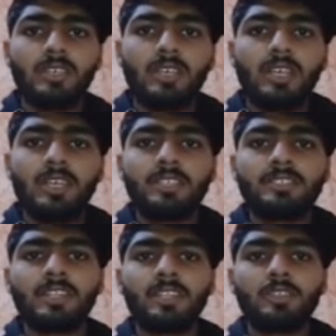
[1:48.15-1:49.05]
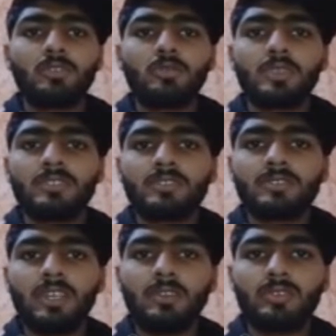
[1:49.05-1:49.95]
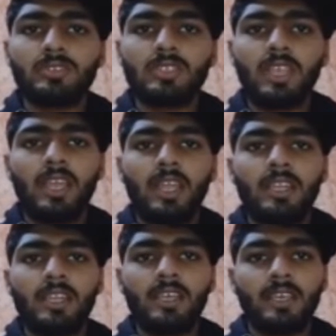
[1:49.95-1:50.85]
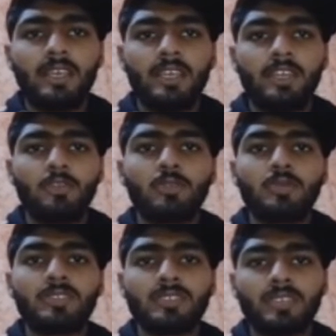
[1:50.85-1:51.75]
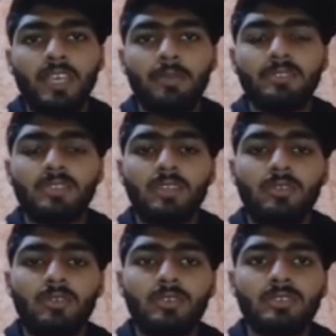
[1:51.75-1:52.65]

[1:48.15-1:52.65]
it is 92% cellulosic and 2% hemicellulose,